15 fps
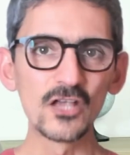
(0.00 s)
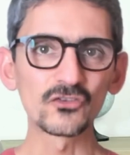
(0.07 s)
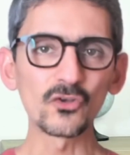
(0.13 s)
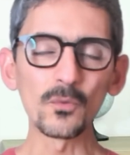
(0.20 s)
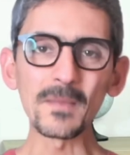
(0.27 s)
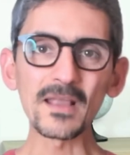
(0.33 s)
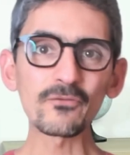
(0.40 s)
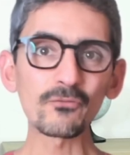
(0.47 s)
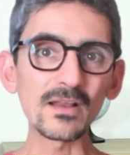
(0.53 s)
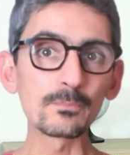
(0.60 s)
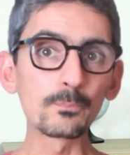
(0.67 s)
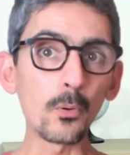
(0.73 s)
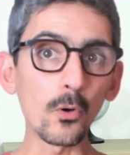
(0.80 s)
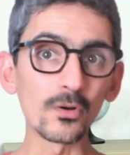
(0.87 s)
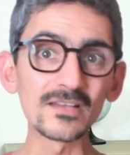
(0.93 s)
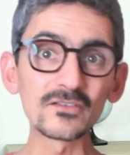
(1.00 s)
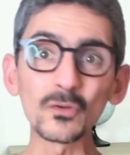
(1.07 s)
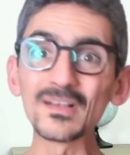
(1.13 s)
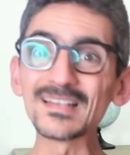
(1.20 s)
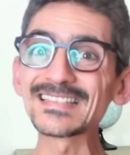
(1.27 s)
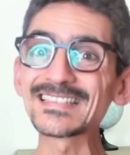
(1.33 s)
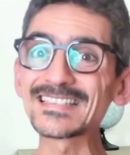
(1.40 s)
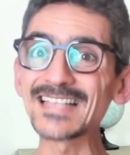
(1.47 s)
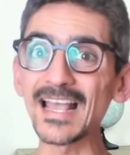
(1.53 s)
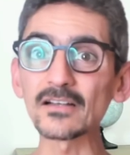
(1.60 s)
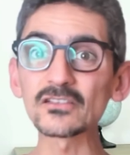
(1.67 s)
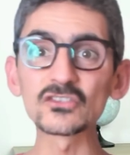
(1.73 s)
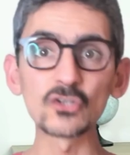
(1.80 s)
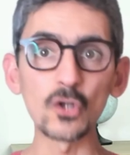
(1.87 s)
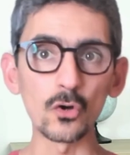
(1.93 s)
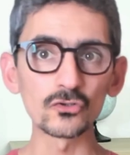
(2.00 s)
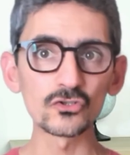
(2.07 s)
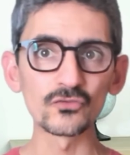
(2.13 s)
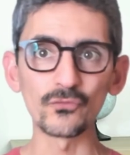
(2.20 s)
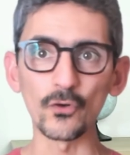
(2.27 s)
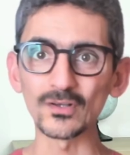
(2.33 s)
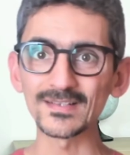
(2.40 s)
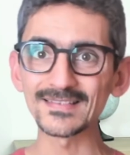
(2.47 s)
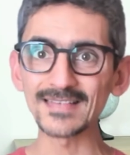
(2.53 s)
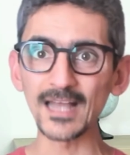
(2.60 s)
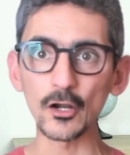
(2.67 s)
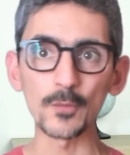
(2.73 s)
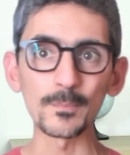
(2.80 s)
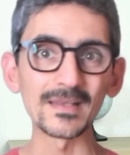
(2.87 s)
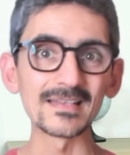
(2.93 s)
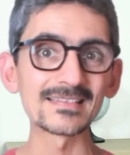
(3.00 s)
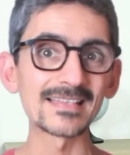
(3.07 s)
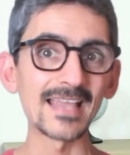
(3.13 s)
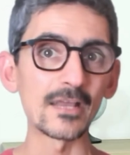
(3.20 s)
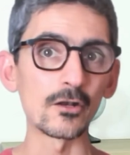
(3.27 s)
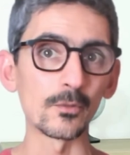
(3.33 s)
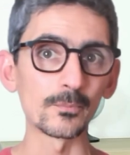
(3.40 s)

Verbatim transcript: So my friend Paul is a sales coach for startup and scale